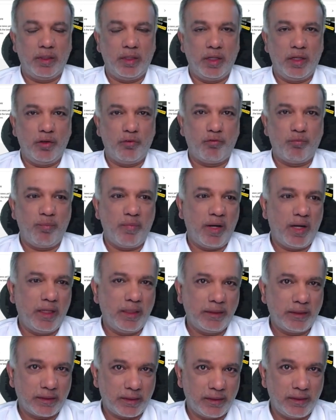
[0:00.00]
if
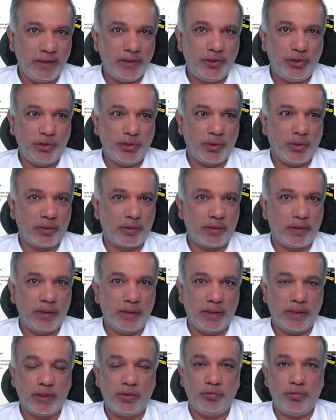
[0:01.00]
my screenshots
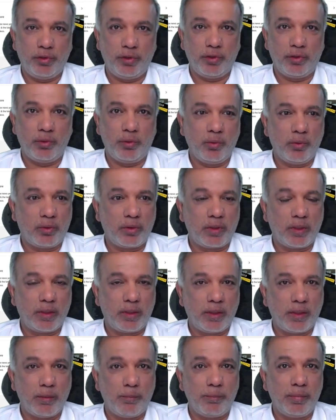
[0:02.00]
in this video look
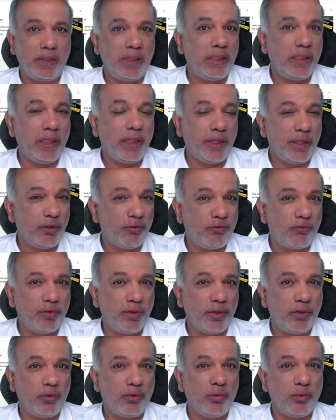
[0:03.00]
completely
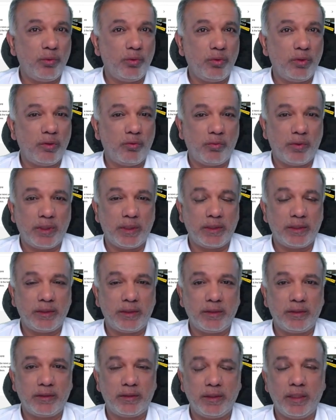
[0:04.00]
different to the
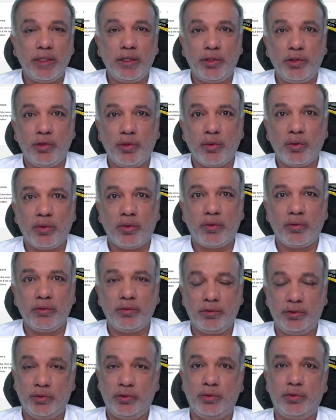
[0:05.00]
ones in your
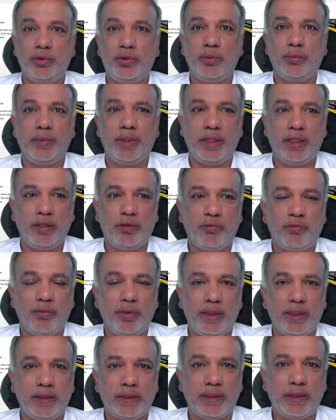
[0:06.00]
YouTube
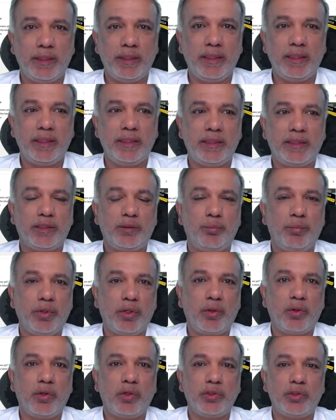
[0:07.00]
interface, it's
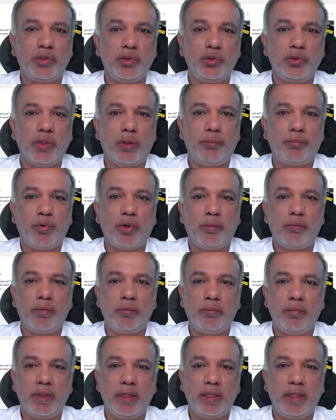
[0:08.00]
because you are
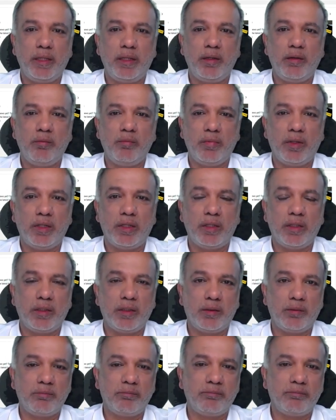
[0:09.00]
probably
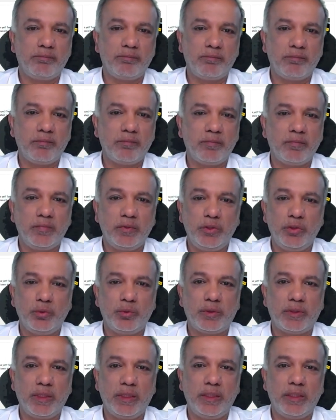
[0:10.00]
um,
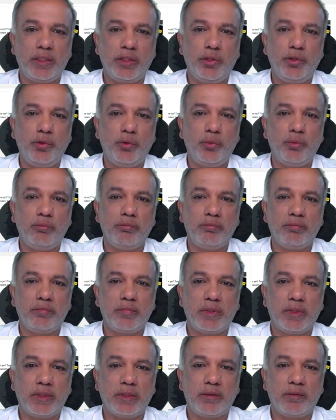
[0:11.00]
using the new
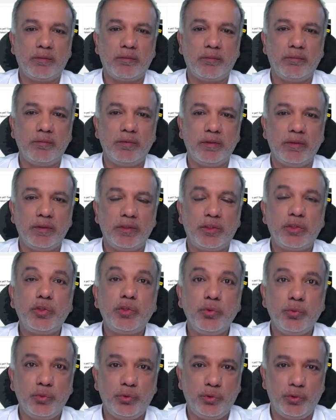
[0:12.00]
uh,
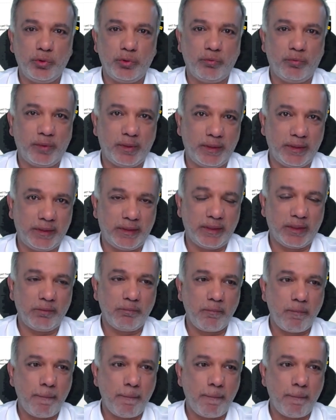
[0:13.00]
studio version.